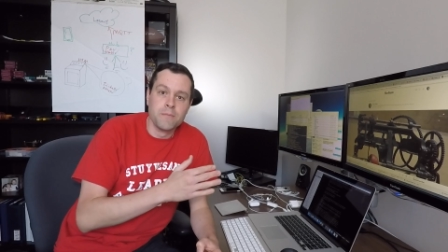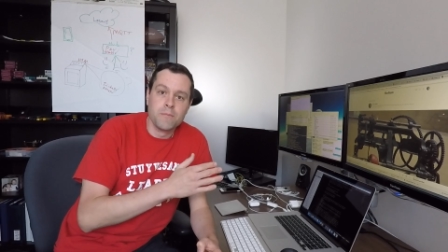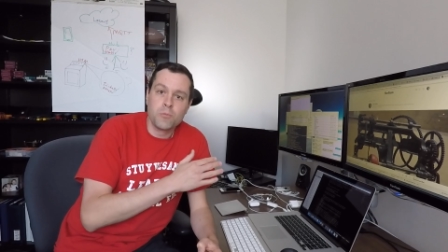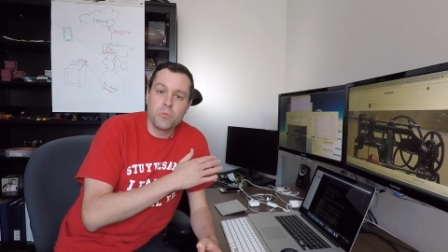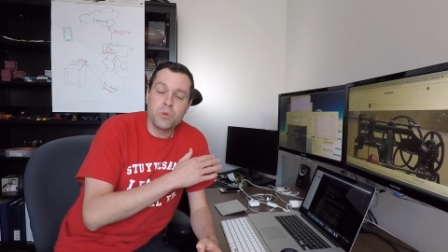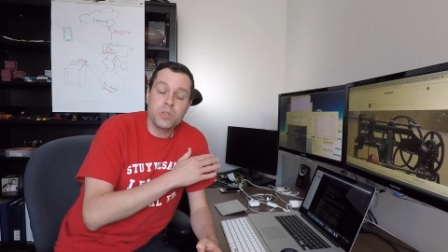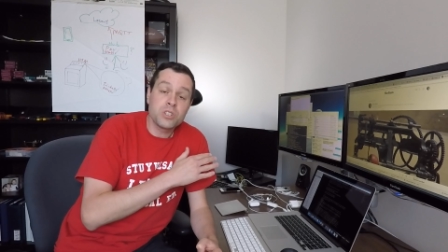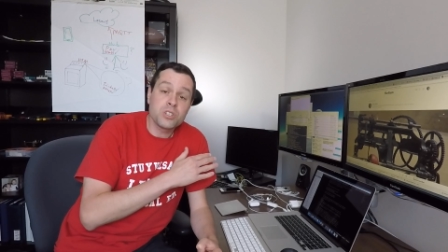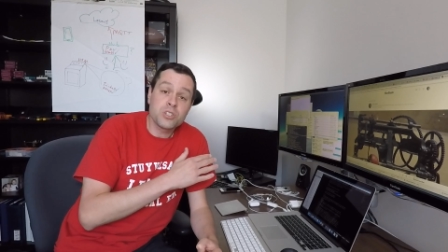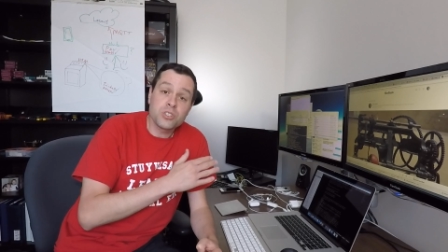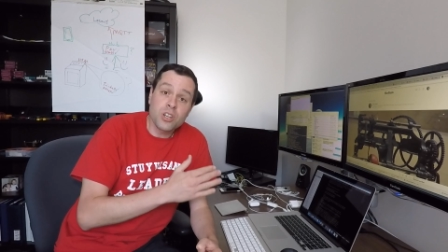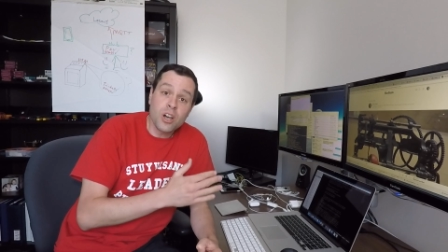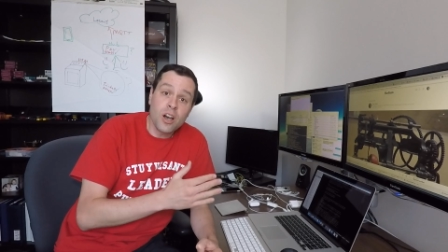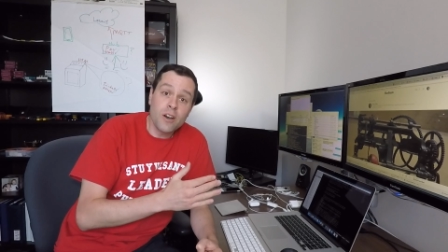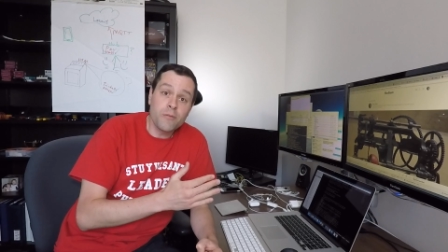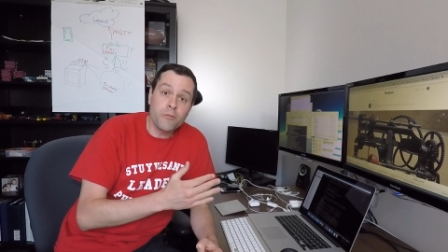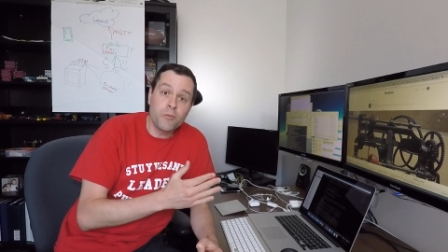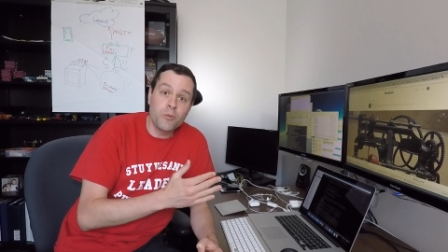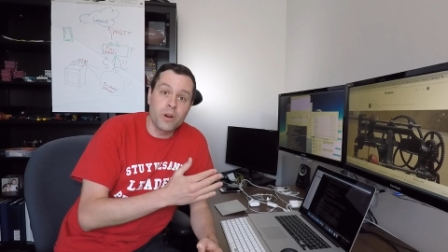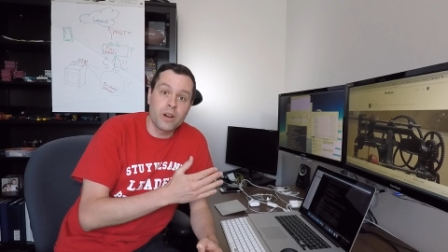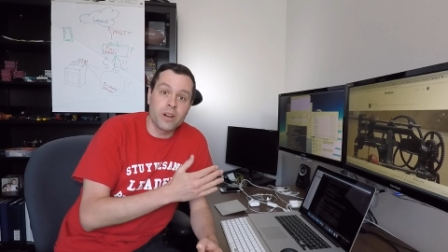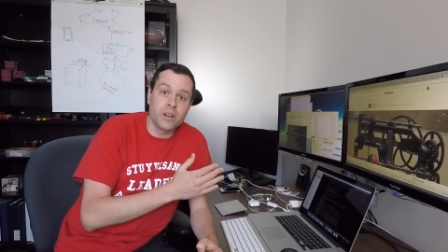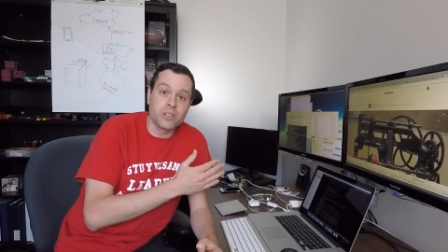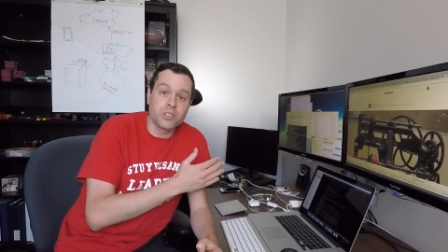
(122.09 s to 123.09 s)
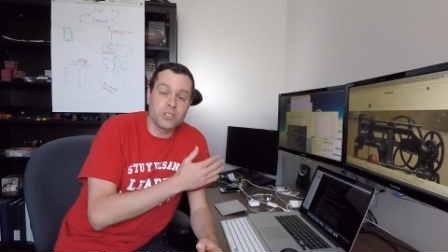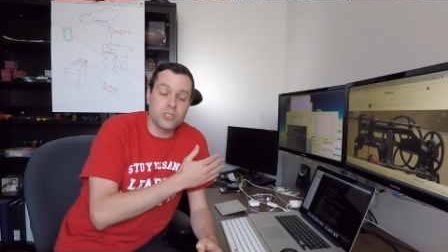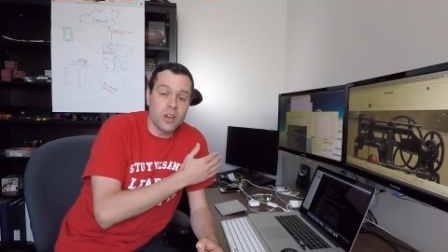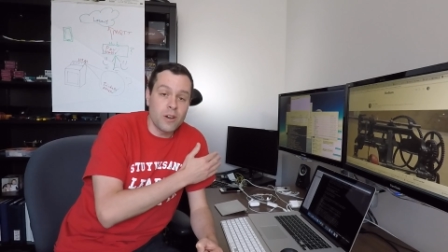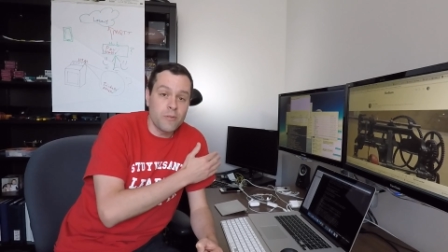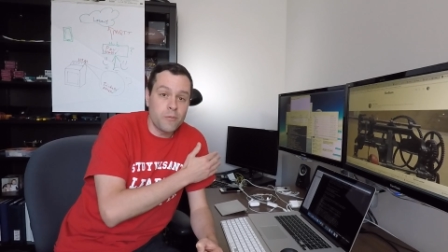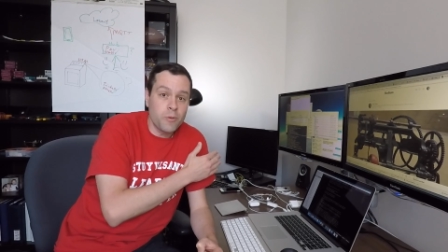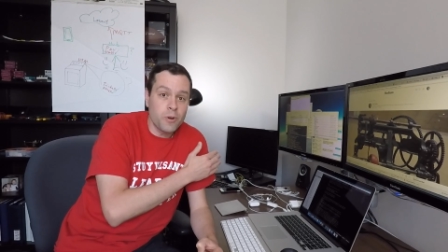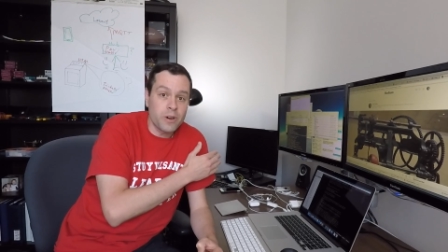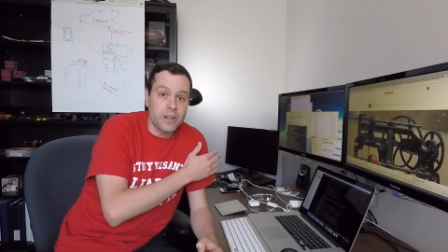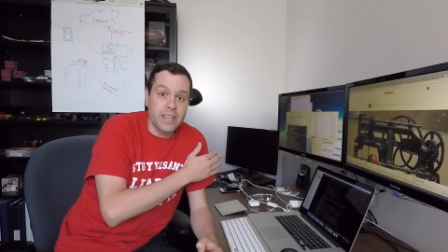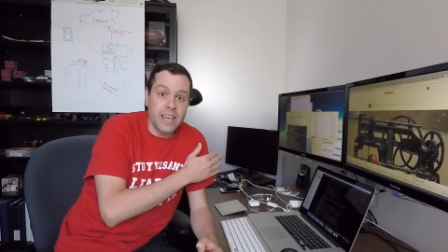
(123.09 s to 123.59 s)
with software.
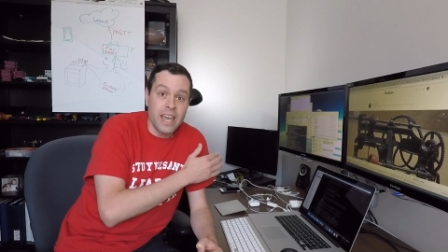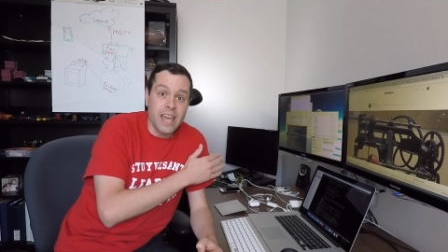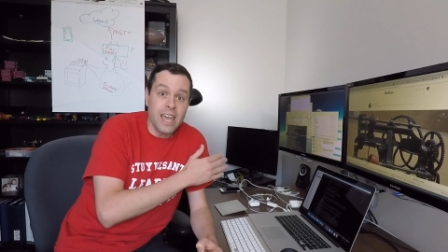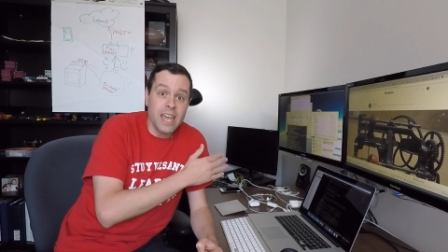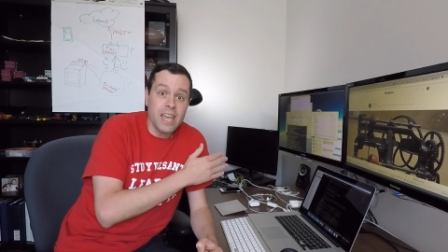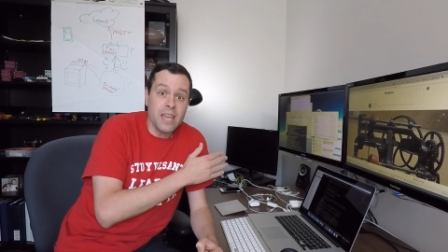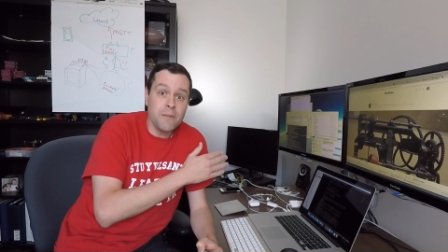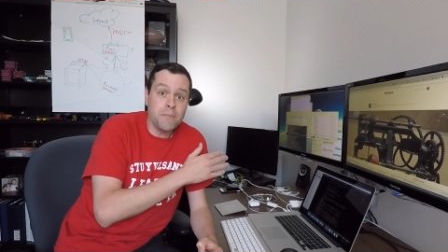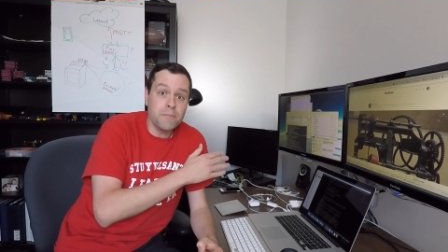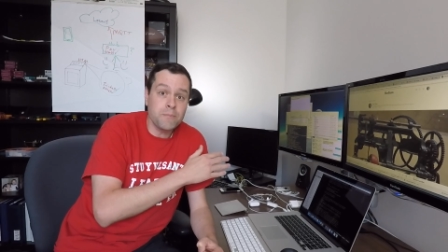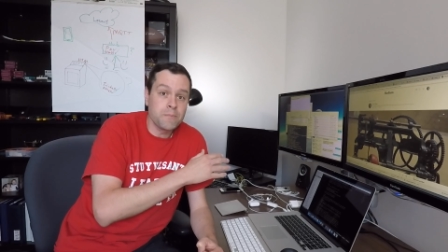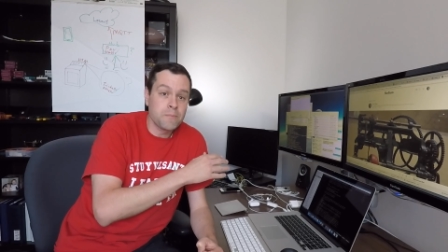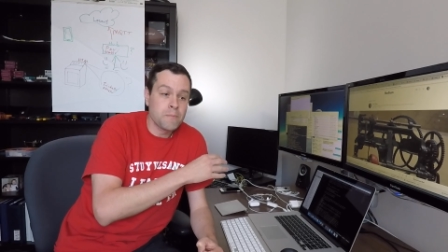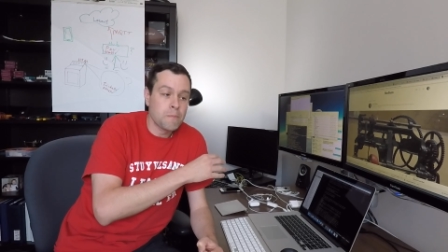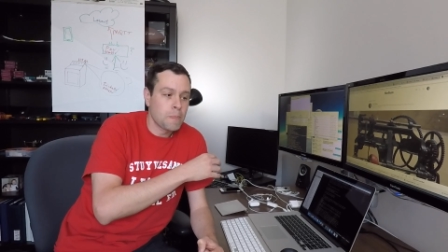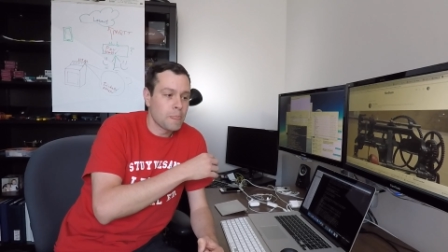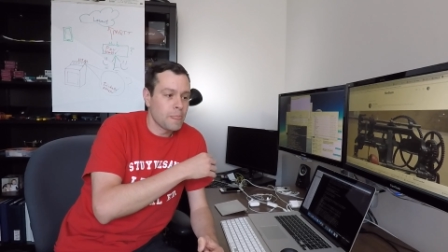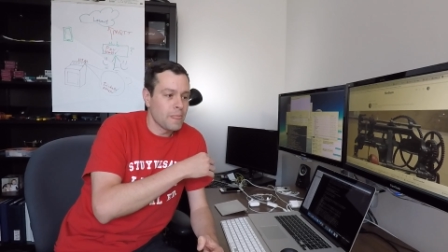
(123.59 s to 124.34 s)
Software came